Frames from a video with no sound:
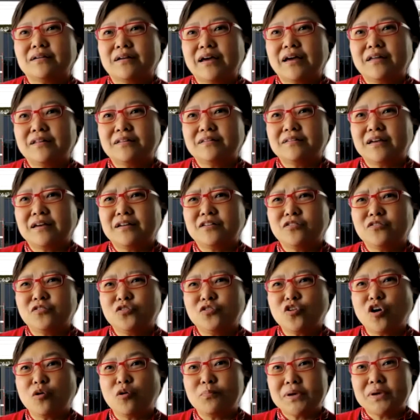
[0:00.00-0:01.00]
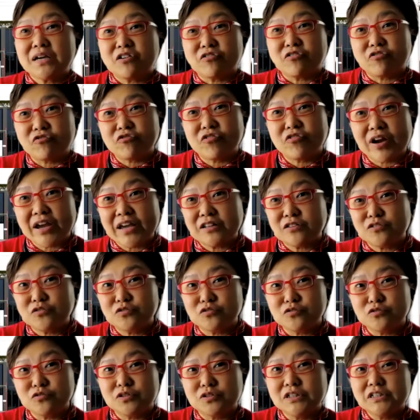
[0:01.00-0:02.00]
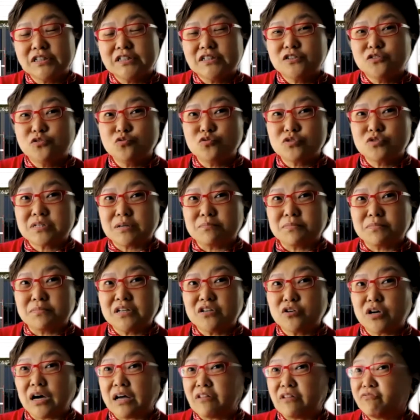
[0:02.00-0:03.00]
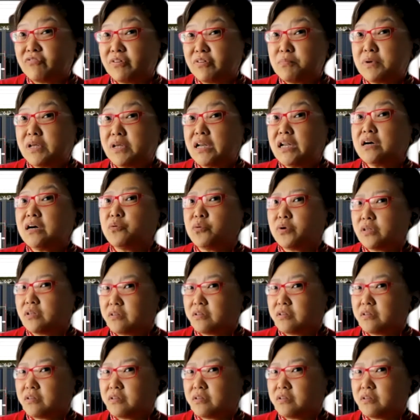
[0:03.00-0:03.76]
and not being afraid to do something you're unfamiliar with,